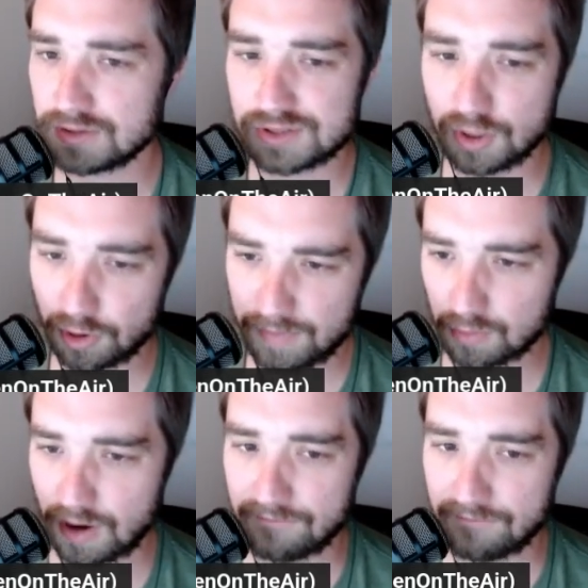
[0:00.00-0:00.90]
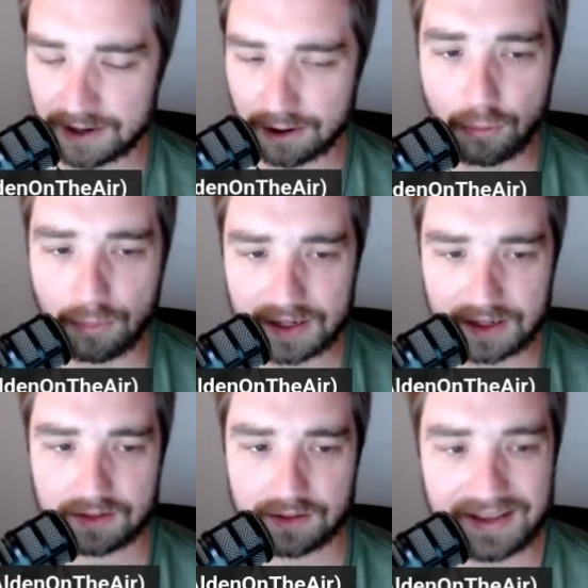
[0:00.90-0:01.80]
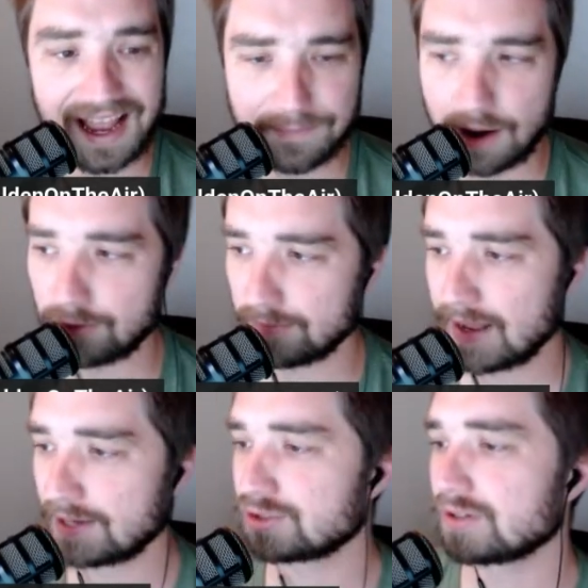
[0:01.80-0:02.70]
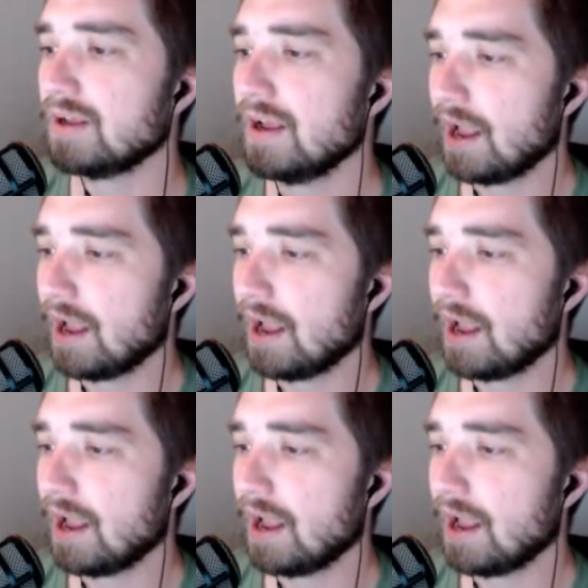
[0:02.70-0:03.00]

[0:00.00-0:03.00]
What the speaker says: want to be around for that opening game, I would imagine.